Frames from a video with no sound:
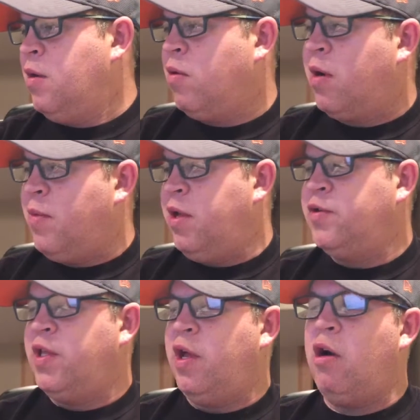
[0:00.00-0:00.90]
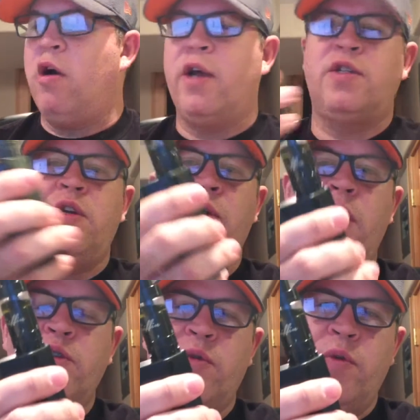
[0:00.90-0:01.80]
We're going to be using the
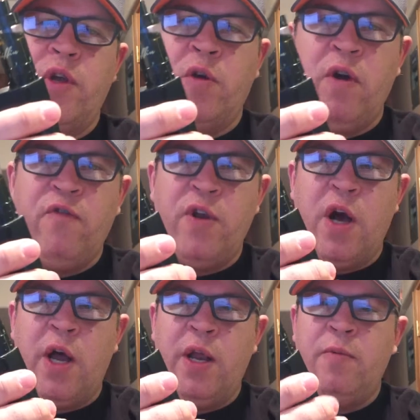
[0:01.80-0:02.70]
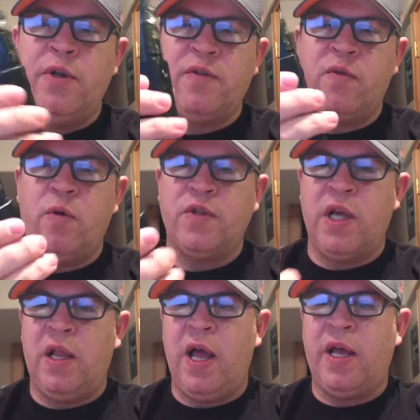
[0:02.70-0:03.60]
RX200 with the Griffin on it, which of course
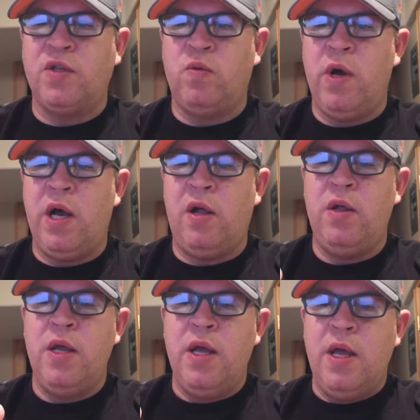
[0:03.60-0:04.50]
I like as well.